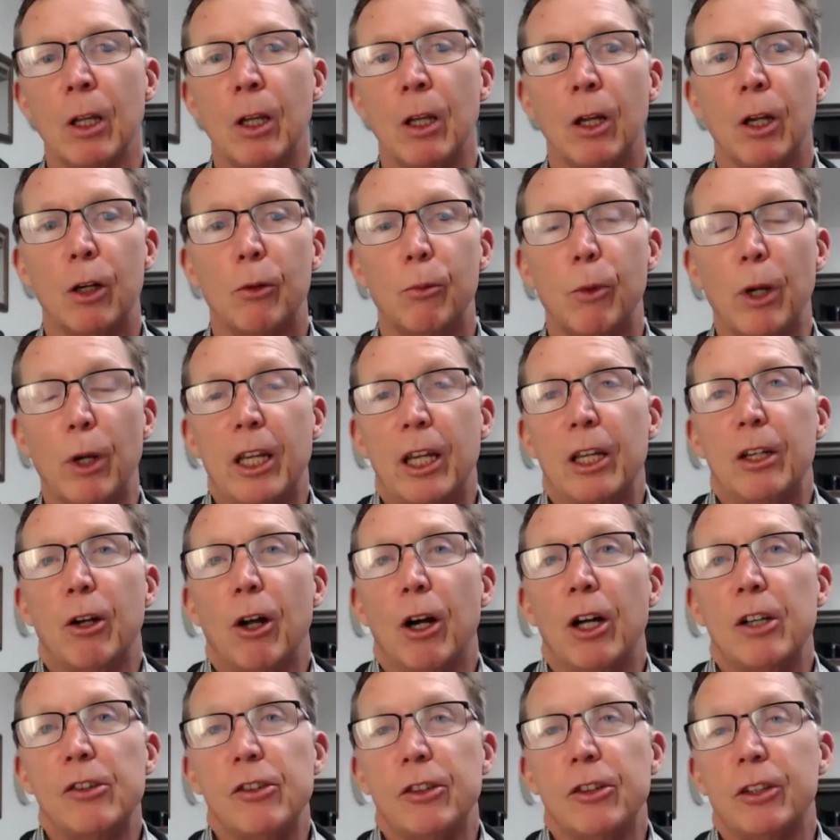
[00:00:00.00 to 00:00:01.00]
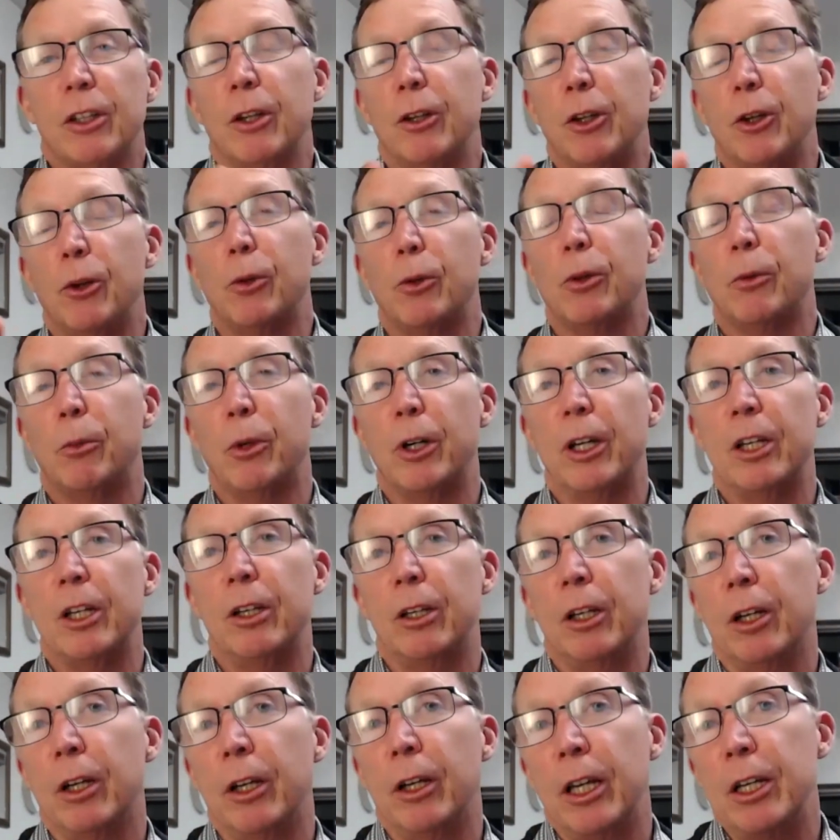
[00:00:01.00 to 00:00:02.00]
recognizing that
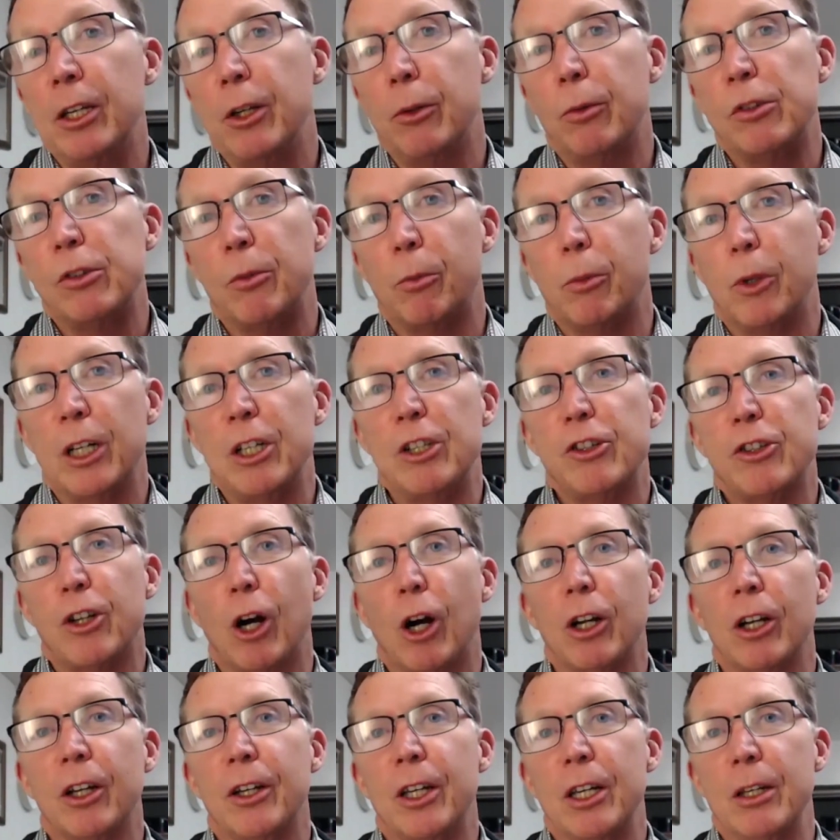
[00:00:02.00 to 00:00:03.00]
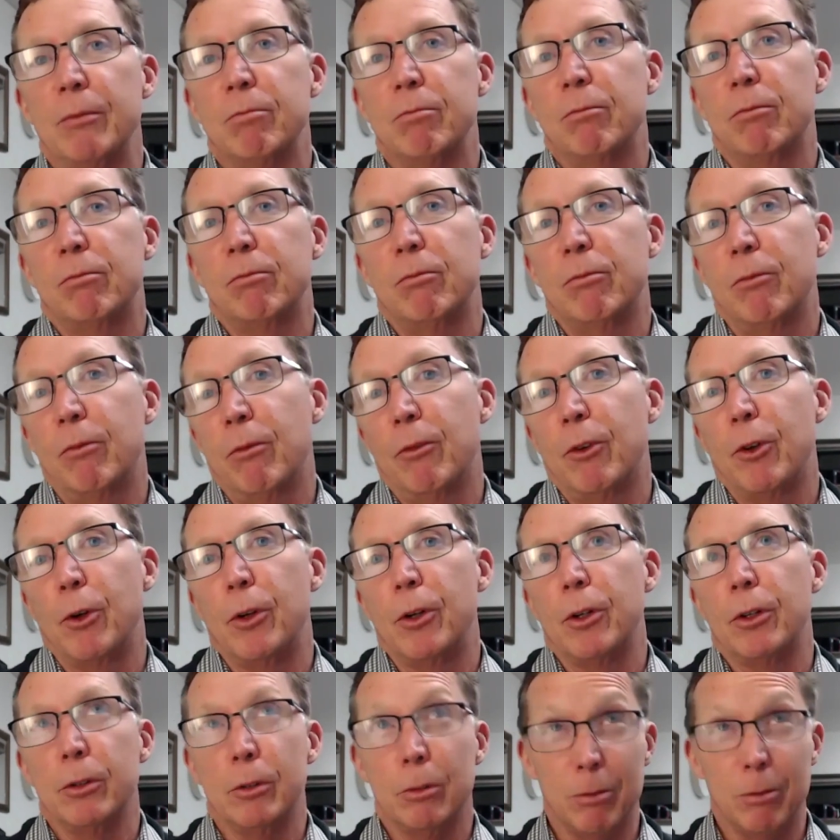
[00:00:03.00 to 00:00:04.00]
India was a British colony through
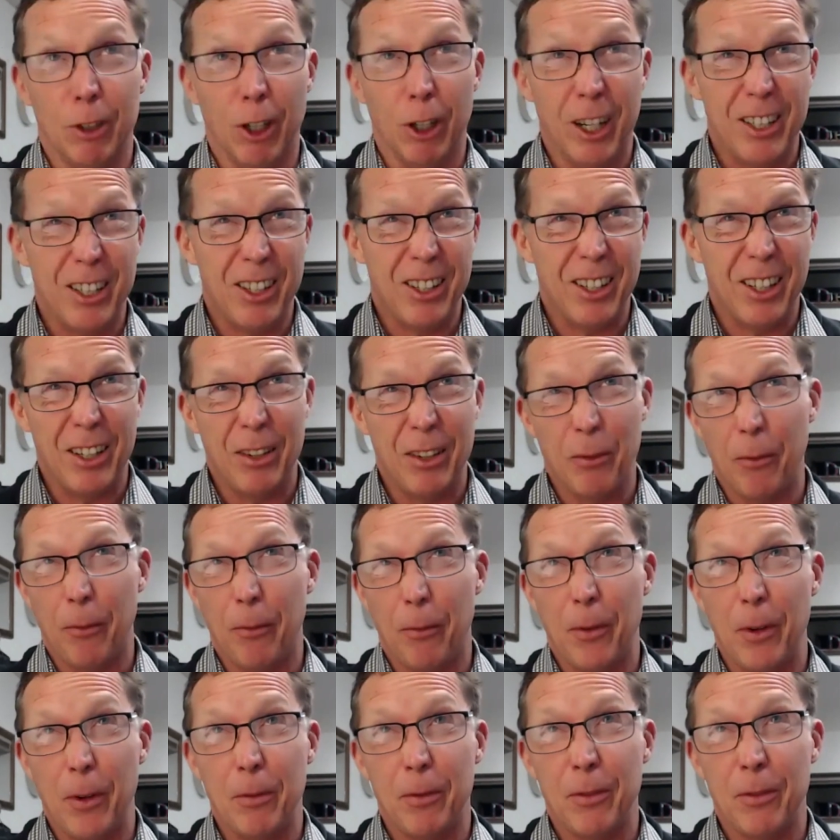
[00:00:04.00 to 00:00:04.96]
to 1950